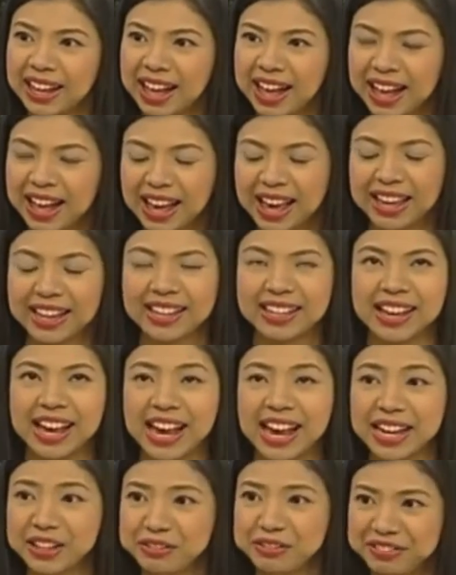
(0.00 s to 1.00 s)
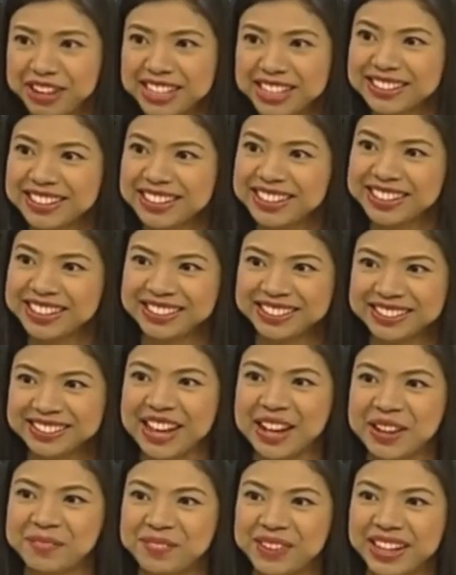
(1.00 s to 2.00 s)
I invested in the
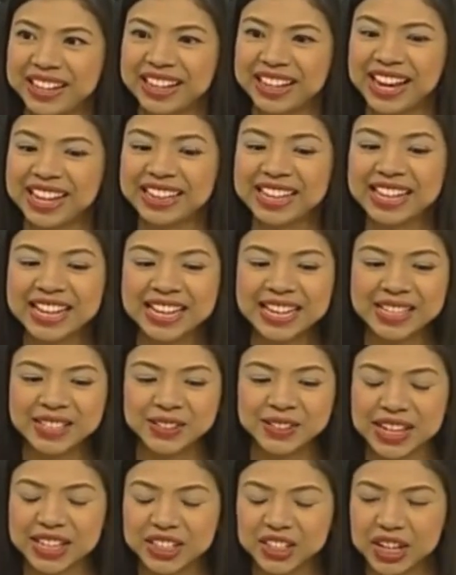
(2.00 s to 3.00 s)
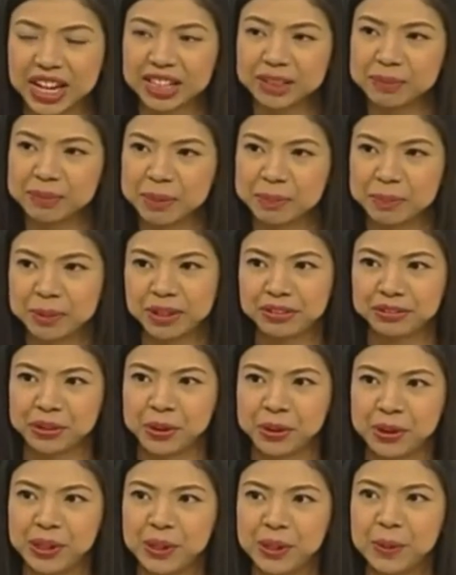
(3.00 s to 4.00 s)
stock market. So I checked my
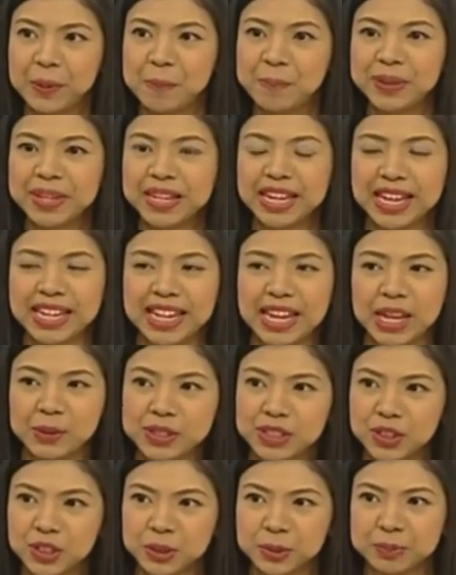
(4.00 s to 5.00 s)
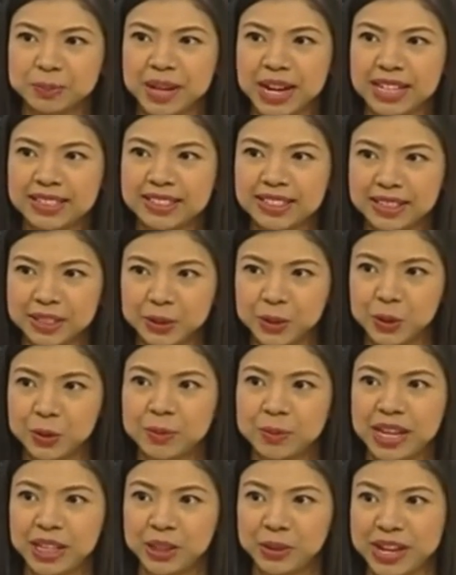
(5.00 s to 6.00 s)
portfolio, and I was surprised it grew
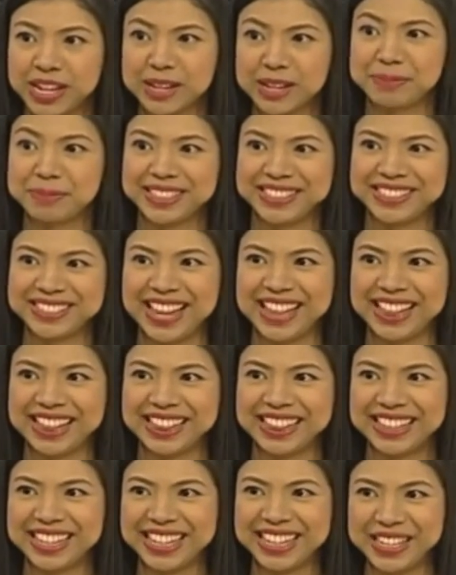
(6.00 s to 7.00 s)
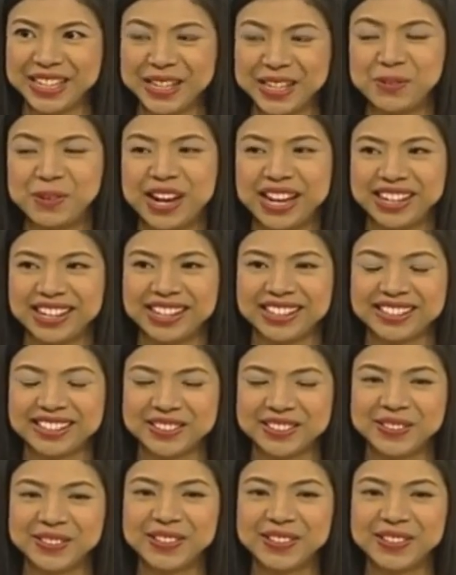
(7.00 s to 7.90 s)
by 20% in 1 year. So